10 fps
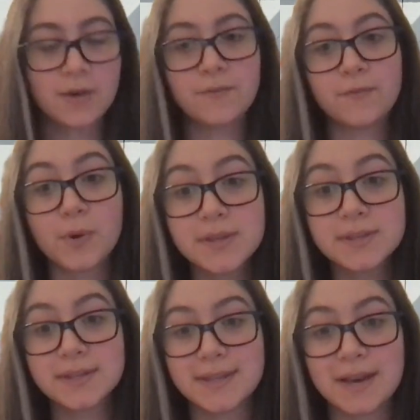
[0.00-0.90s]
For
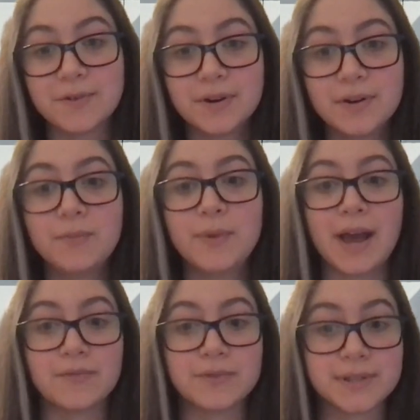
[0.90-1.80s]
this endeavor, we
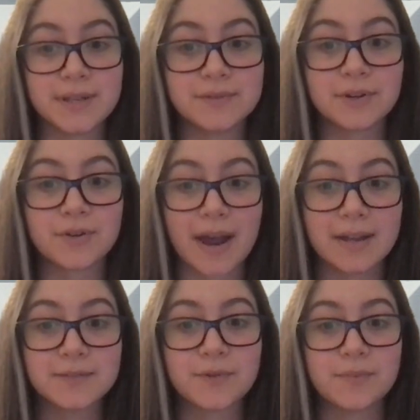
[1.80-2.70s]
have received a
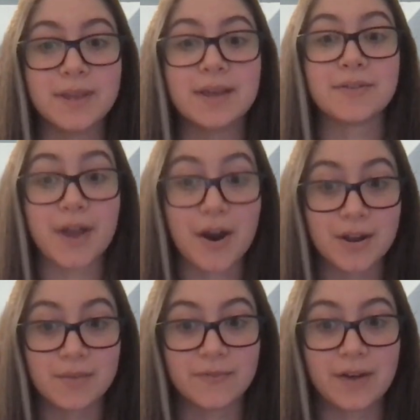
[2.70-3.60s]
grant from the
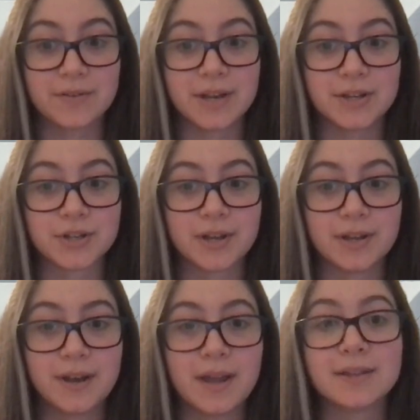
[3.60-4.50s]
Ethereum Foundation,